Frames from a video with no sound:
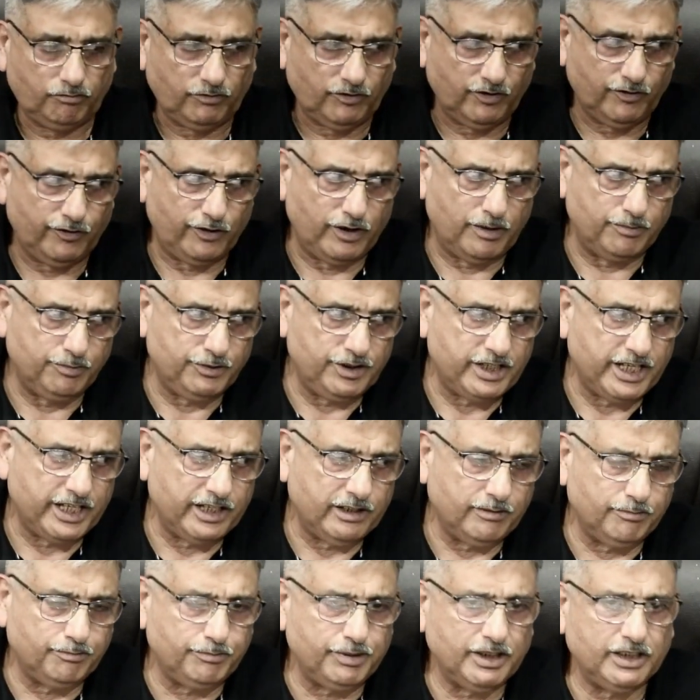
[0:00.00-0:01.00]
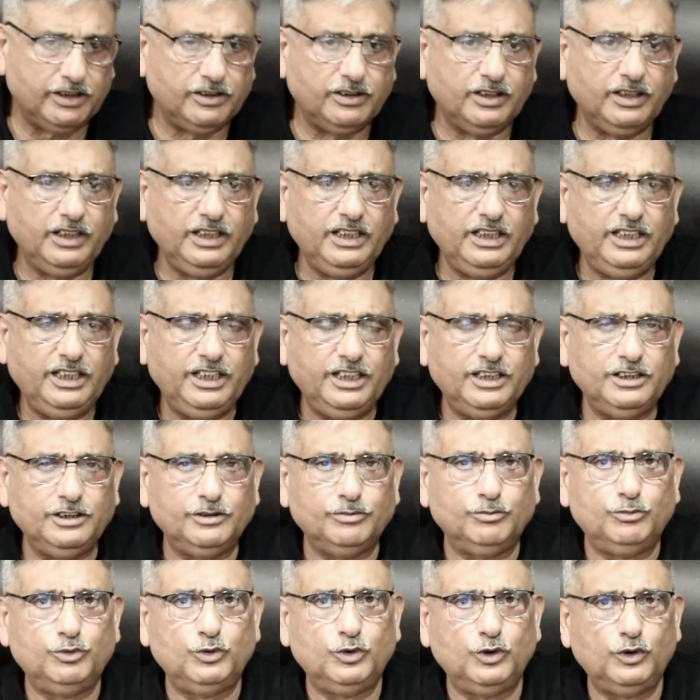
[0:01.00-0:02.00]
From Janampatri he is
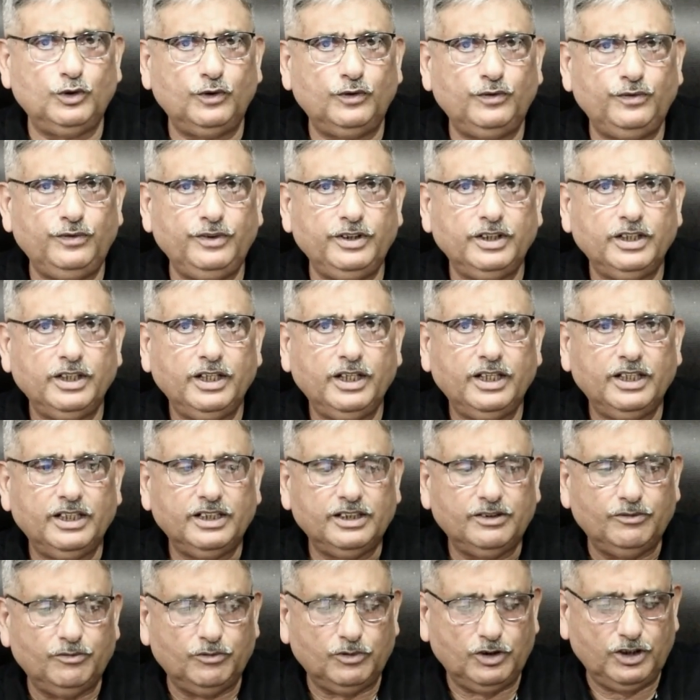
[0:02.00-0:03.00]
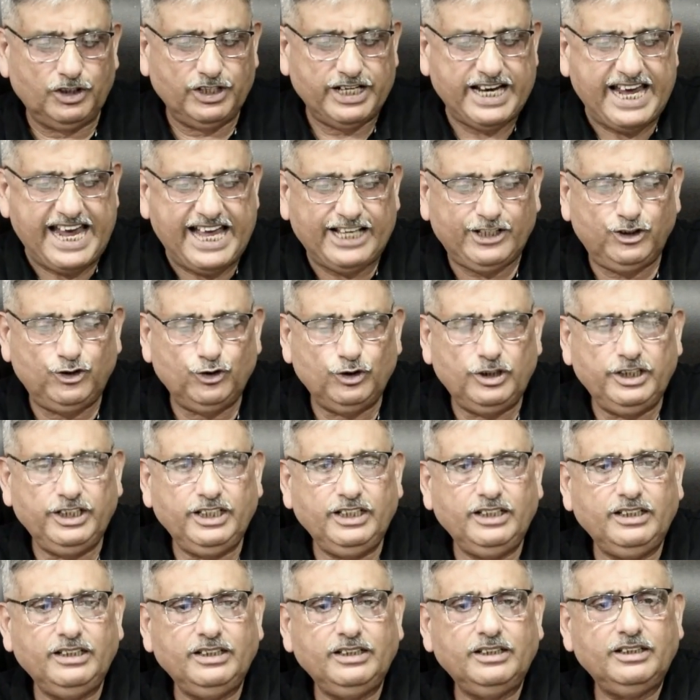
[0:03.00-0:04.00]
moved
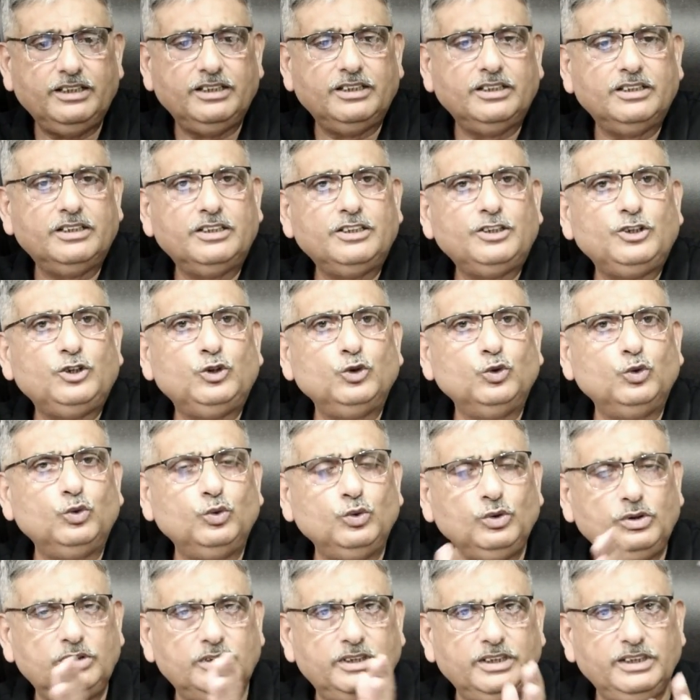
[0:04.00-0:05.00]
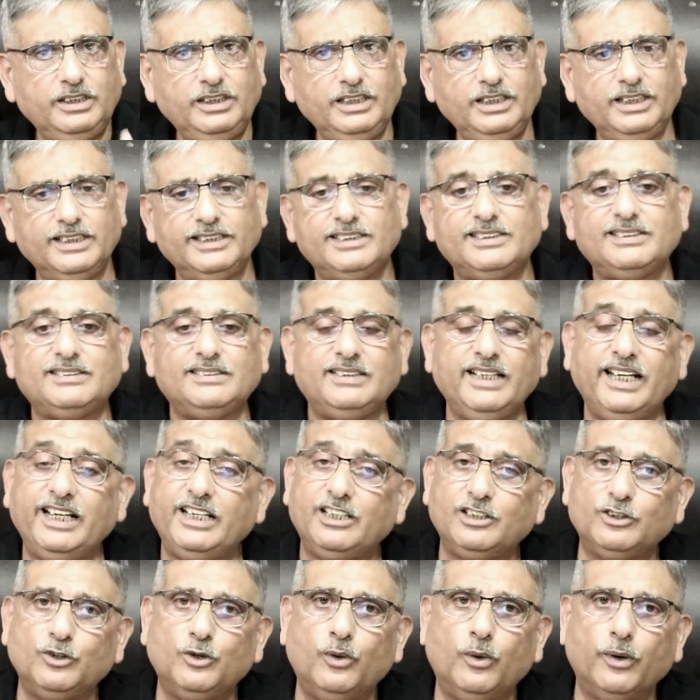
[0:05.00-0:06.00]
gradually to the
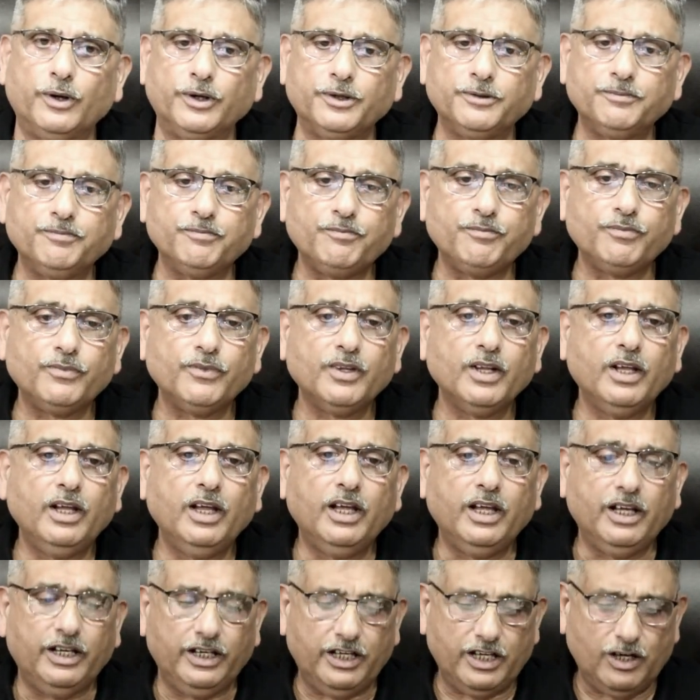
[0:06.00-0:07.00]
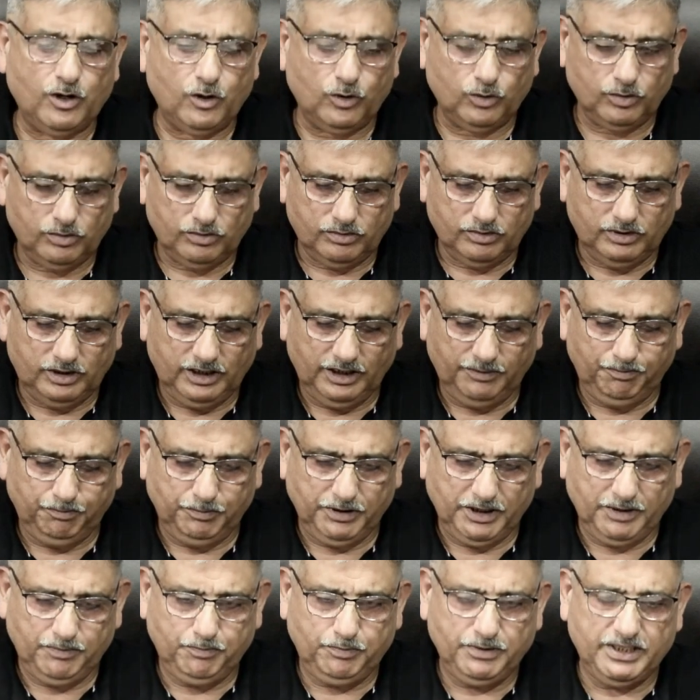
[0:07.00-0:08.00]
State Court. Now the
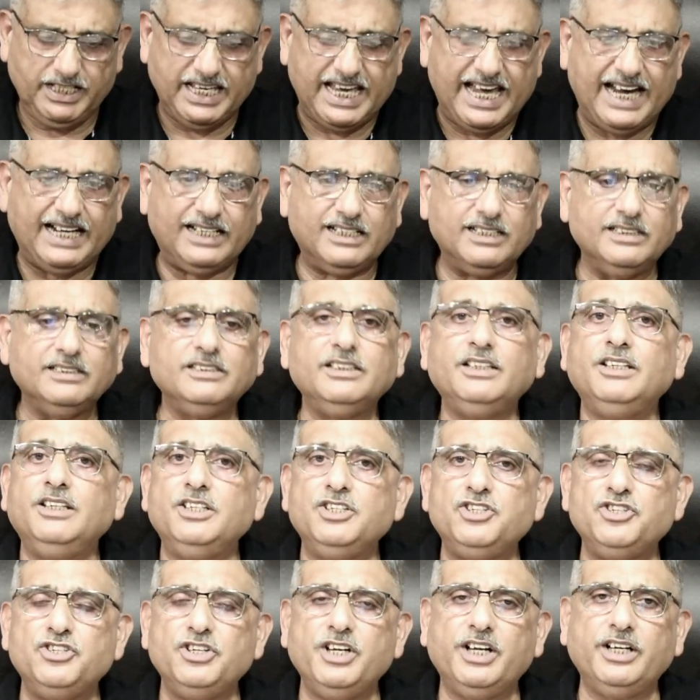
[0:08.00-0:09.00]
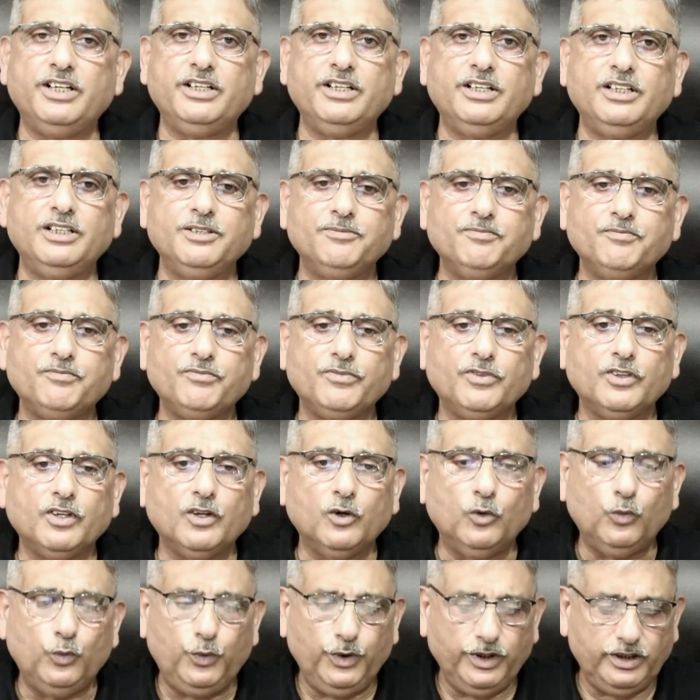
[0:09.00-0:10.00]
PP Act is initiated.
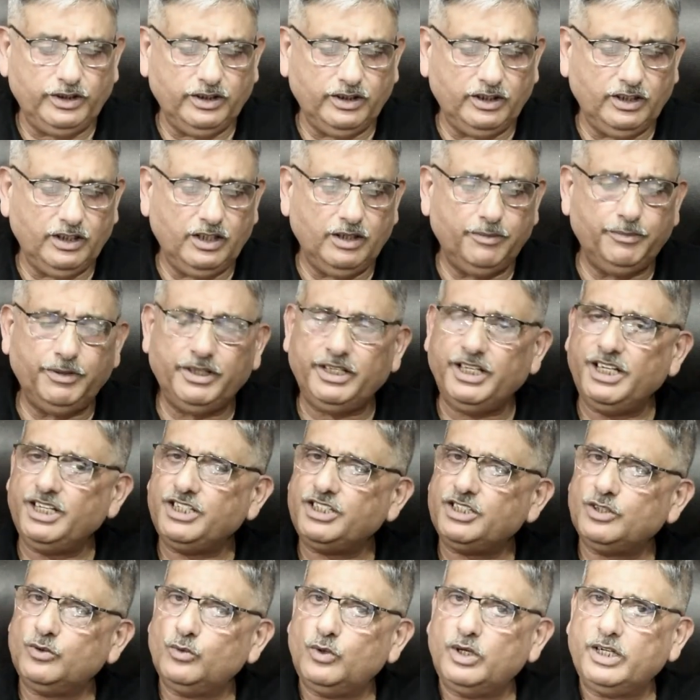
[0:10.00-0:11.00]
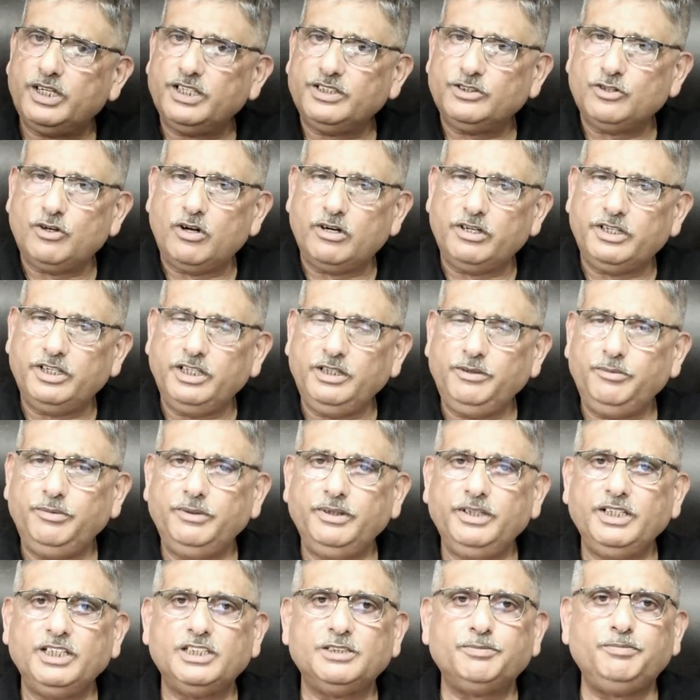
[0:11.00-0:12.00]
Within limitation, what has already
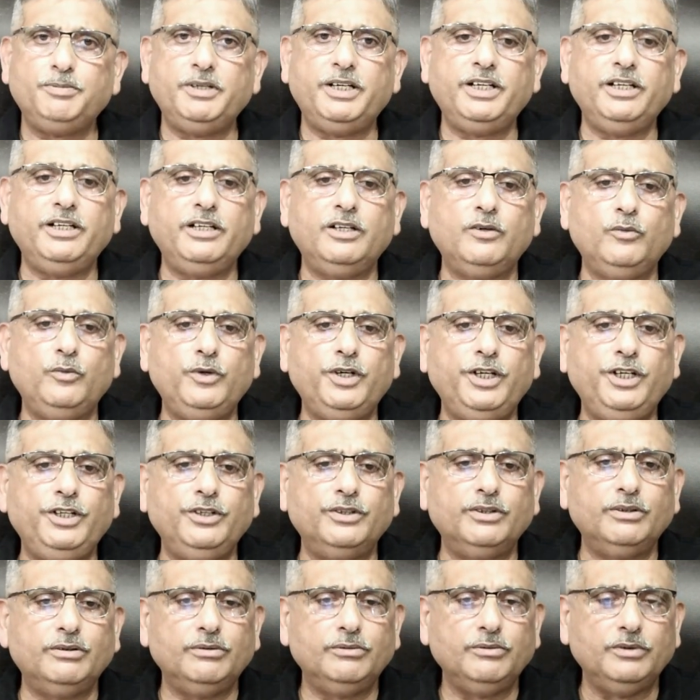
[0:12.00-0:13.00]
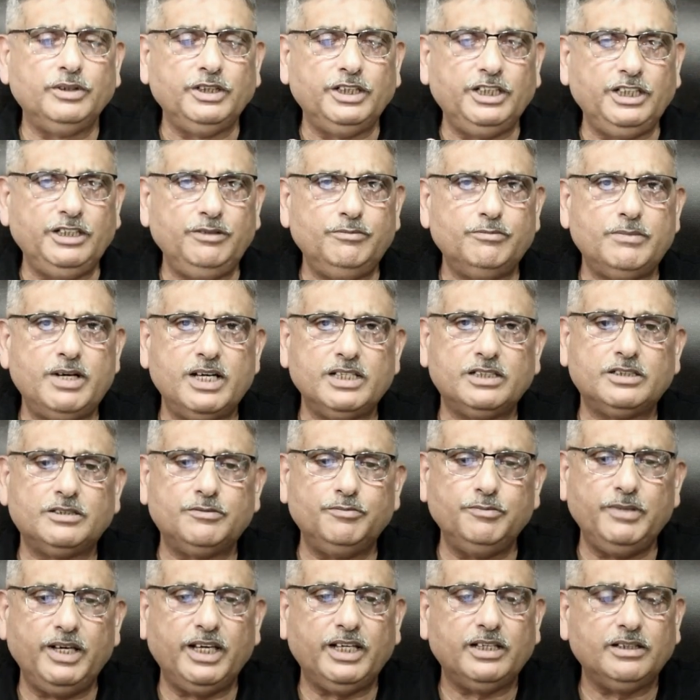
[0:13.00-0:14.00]
been explained in a video, he must
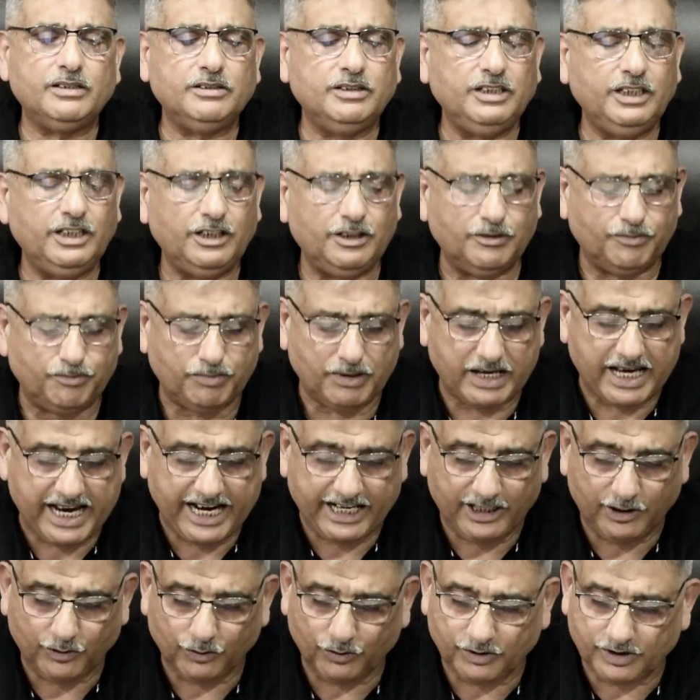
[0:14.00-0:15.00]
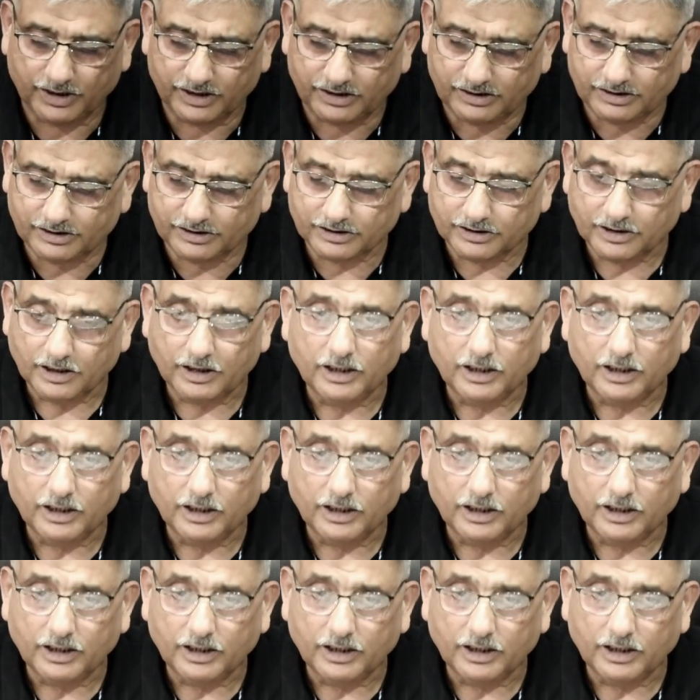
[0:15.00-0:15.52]
make the reply to this